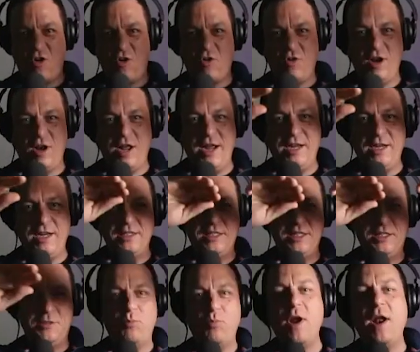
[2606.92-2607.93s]
like
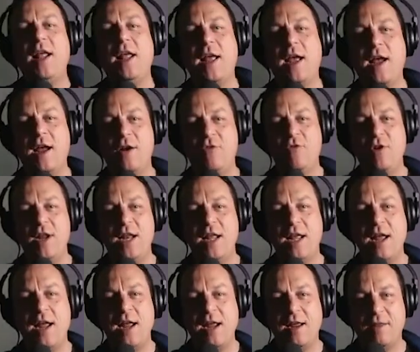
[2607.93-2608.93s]
spreading out,
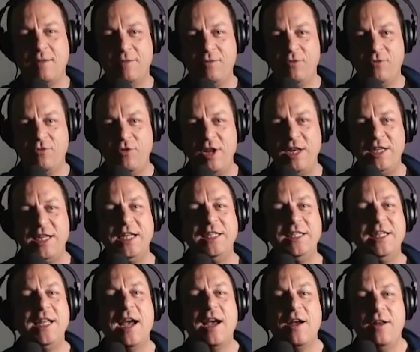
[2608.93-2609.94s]

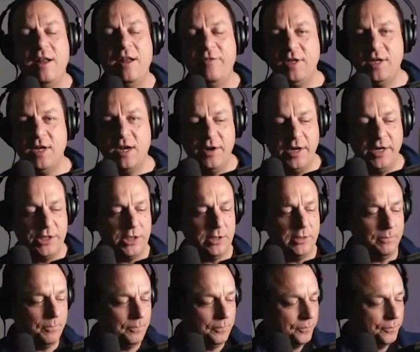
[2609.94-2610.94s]
radiating out in every direction.